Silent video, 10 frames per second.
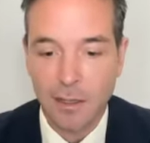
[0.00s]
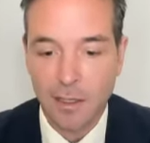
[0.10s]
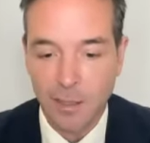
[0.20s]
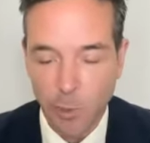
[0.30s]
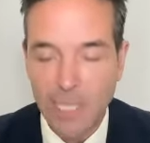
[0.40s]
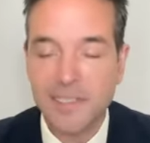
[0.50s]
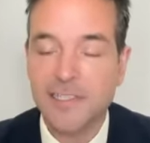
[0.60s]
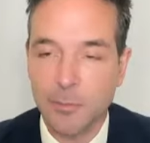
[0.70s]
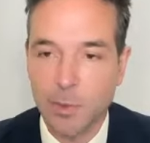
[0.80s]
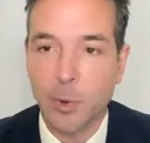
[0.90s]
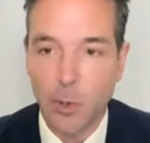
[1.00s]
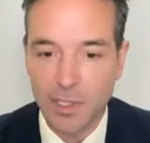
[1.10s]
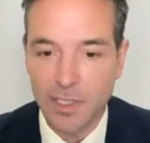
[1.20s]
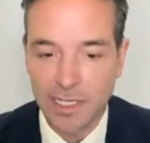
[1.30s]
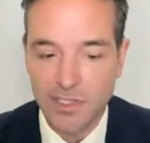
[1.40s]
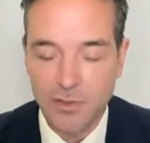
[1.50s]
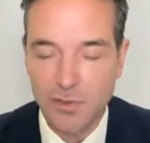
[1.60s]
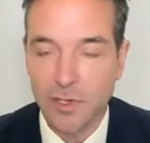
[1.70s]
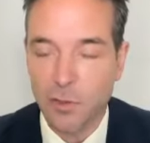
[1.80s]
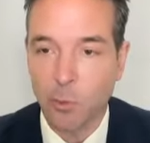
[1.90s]
It raises some important
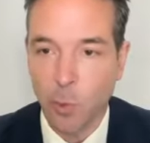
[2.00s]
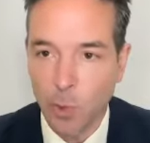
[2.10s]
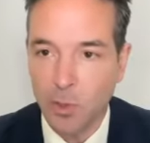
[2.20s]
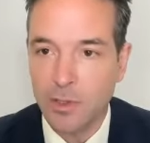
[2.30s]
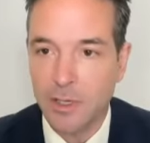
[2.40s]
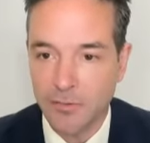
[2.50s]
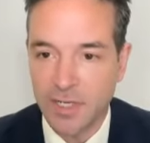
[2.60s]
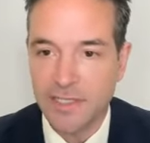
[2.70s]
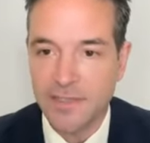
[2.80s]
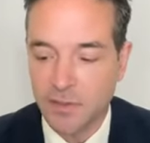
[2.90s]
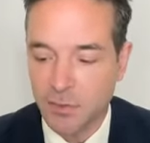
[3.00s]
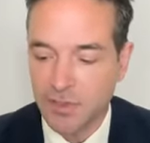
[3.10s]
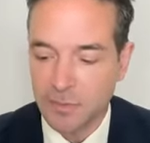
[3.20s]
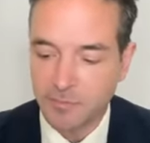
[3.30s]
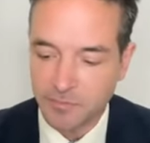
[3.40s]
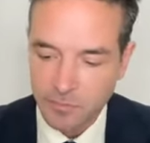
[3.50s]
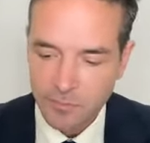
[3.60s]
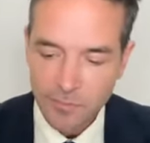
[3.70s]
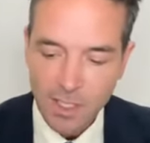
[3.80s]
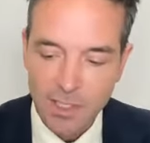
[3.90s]
issues on the role of an institution.
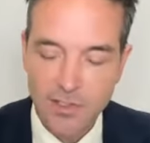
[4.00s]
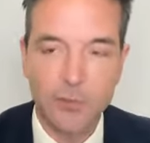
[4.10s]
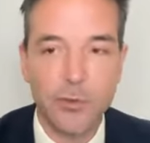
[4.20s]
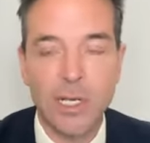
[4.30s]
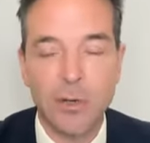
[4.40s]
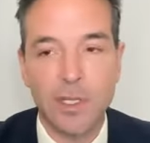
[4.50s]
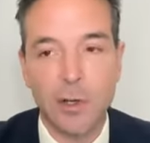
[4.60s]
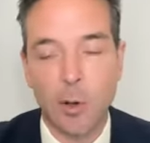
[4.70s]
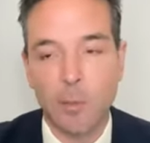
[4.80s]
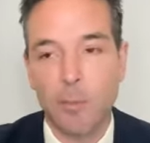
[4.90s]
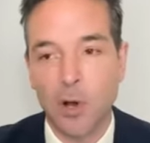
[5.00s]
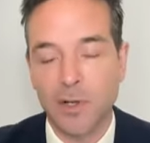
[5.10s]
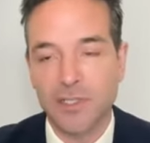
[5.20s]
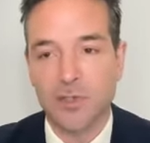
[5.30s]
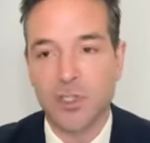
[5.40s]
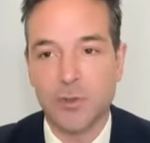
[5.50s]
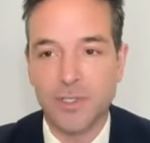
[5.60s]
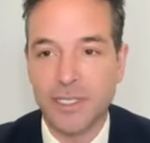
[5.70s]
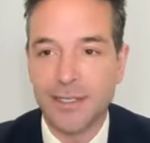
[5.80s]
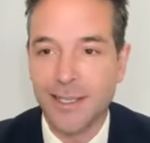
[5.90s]
So if we know that our parties are
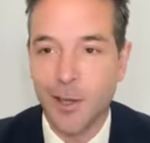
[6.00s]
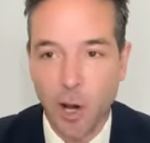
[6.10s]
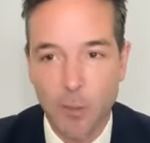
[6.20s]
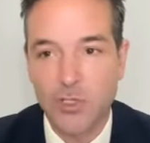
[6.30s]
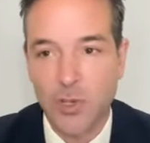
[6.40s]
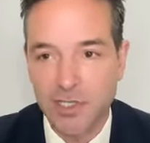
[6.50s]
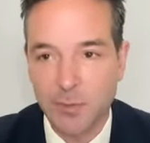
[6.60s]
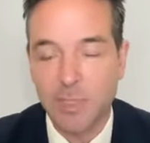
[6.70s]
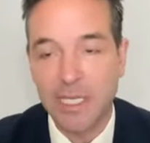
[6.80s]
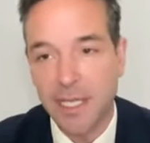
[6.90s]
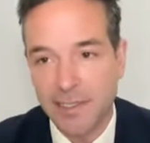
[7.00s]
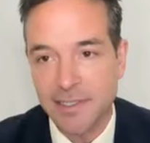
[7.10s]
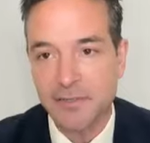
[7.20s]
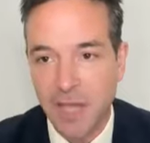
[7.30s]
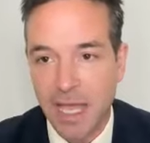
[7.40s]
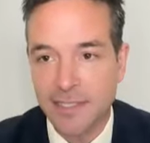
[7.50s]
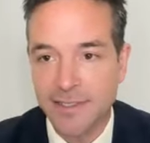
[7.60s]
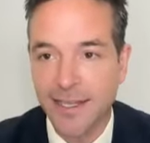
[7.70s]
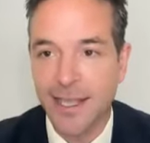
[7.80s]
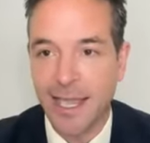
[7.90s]
choosing arbitration because it's
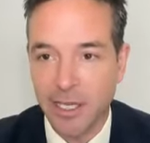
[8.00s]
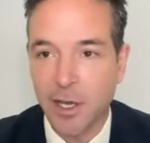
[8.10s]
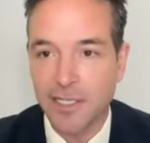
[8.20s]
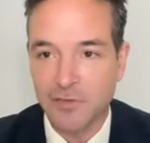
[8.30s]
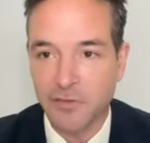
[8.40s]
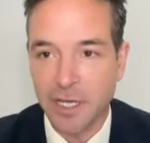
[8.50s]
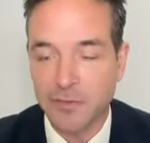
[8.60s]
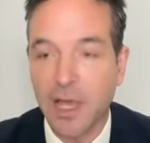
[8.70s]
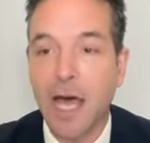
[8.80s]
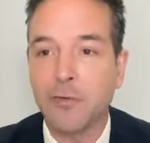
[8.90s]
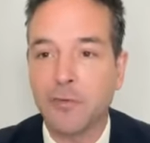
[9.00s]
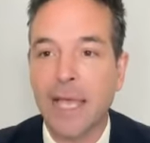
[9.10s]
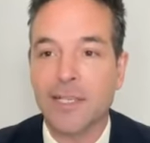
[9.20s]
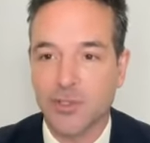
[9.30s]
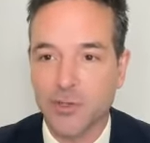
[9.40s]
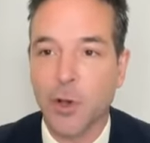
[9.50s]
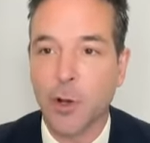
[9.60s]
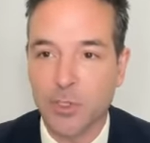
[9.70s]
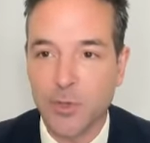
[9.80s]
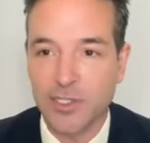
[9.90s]
fast and cost effective, how fast should an
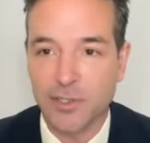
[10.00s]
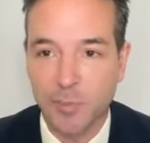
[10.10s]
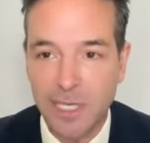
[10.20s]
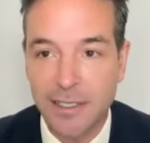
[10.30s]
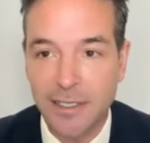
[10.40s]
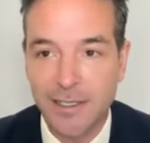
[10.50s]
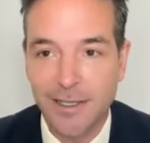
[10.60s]
arbitration be?